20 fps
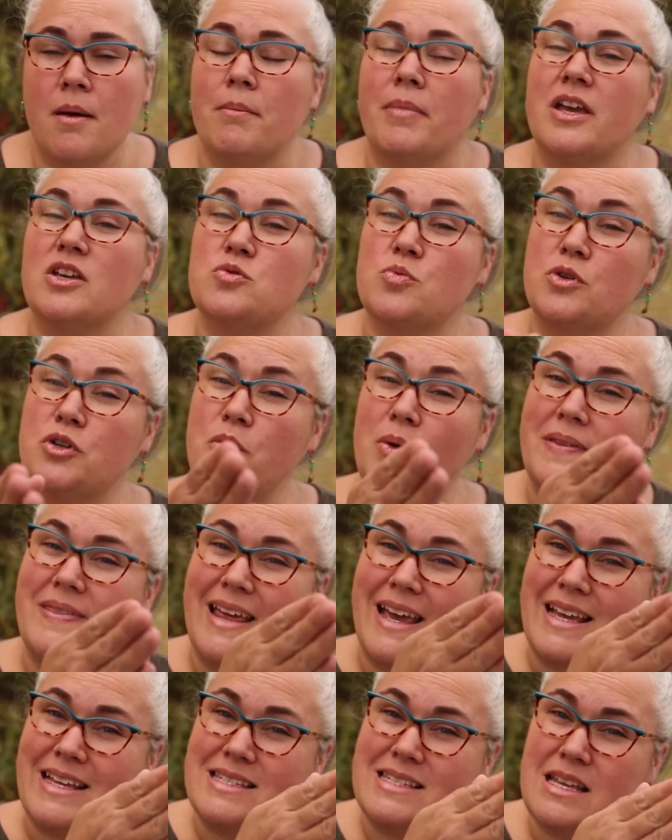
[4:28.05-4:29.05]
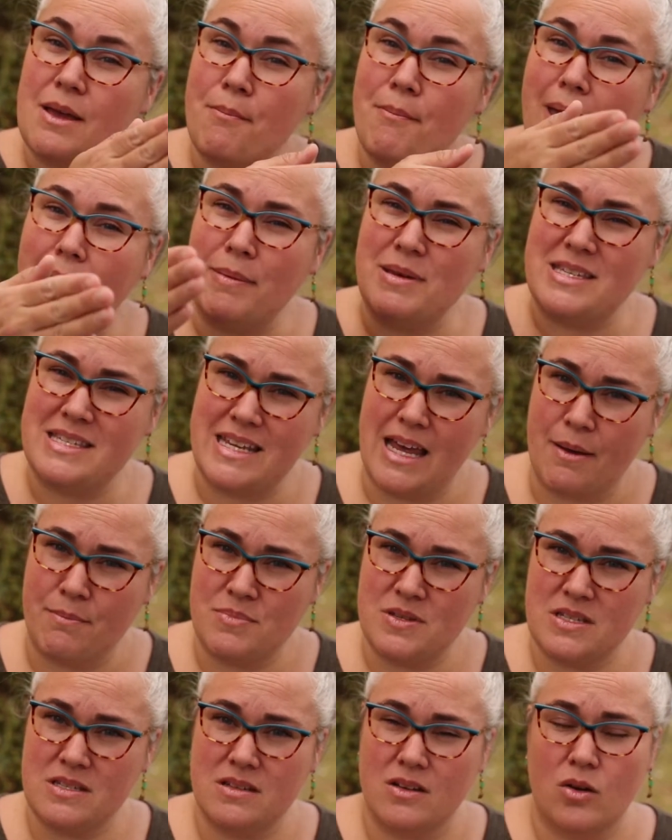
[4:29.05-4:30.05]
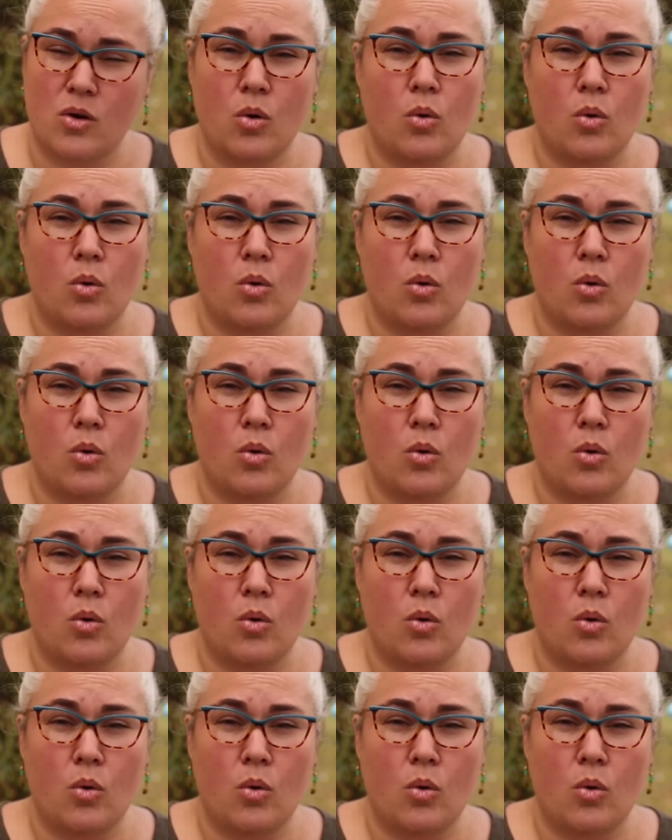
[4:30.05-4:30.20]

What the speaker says: Because we're doing things baby steps.